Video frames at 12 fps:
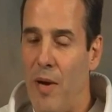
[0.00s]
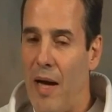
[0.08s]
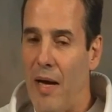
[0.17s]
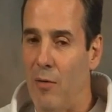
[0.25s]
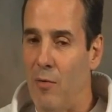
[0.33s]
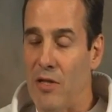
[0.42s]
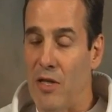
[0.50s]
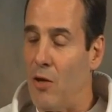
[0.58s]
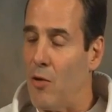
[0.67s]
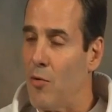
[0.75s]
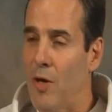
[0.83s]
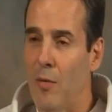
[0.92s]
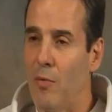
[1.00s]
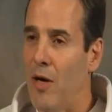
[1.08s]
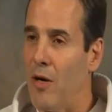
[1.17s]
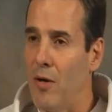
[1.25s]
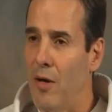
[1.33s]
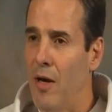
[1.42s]
back, and it was
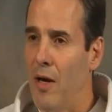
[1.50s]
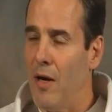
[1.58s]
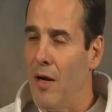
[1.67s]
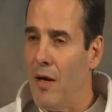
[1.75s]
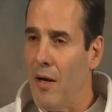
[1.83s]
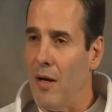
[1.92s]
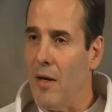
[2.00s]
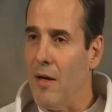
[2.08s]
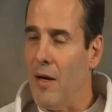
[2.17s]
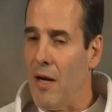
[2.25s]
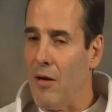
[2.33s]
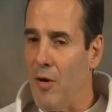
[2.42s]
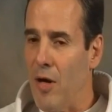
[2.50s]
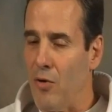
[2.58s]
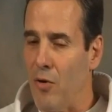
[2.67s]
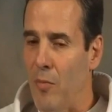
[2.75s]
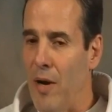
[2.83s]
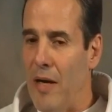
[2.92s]
incredible
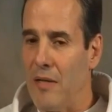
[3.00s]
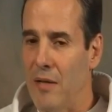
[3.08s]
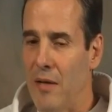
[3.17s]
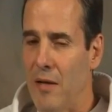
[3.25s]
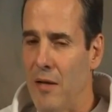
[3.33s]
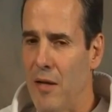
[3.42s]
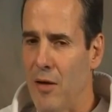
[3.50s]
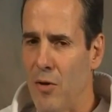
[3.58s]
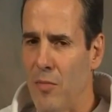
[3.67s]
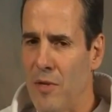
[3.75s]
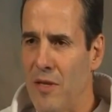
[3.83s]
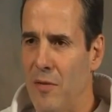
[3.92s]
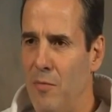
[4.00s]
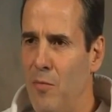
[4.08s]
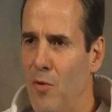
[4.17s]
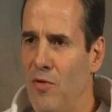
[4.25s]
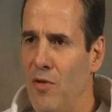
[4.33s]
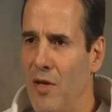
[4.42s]
acrobacy
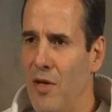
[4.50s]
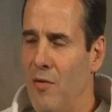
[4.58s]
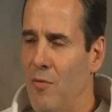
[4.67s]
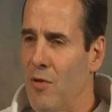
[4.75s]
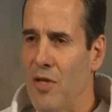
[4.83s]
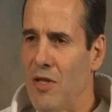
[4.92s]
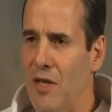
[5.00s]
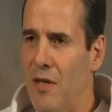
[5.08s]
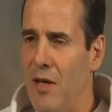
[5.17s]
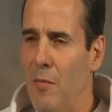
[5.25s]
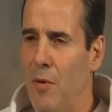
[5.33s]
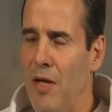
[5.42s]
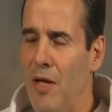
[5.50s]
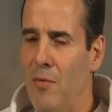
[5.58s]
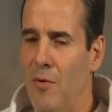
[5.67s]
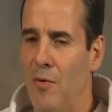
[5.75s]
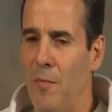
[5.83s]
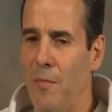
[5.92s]
moves. It was just
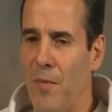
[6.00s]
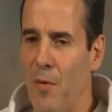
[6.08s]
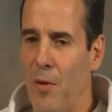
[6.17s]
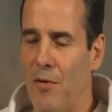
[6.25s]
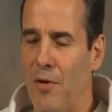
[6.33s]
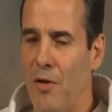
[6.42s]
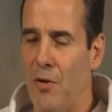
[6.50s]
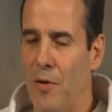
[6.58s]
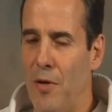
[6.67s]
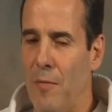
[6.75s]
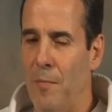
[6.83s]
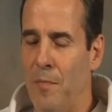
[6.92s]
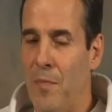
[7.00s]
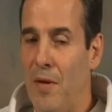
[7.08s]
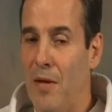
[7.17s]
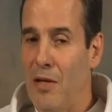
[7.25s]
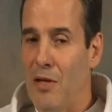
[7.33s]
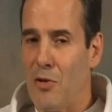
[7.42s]
unbelievable the way how they're doing.
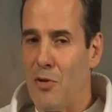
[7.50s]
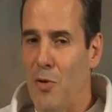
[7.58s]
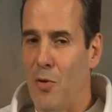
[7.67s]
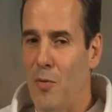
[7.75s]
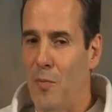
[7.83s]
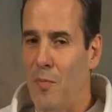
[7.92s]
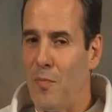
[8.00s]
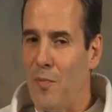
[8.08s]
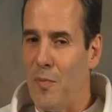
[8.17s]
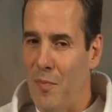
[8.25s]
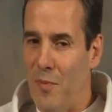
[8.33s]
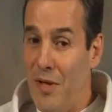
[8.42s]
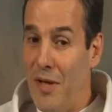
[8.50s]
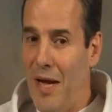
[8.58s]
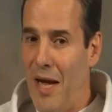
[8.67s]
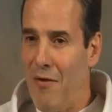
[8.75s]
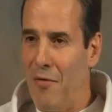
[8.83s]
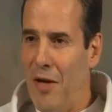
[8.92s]
So a year
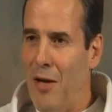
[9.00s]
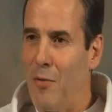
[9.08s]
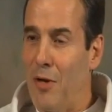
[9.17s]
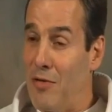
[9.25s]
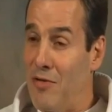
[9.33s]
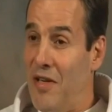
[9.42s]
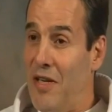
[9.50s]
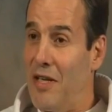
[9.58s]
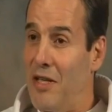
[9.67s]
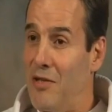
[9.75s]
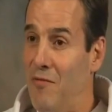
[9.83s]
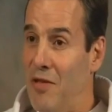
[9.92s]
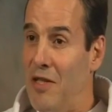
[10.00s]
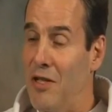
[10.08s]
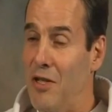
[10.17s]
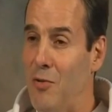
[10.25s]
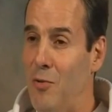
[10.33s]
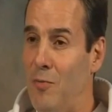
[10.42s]
and a half later, when I was
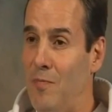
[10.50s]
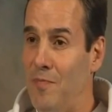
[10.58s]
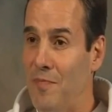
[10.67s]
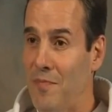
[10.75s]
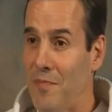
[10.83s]
visiting the school,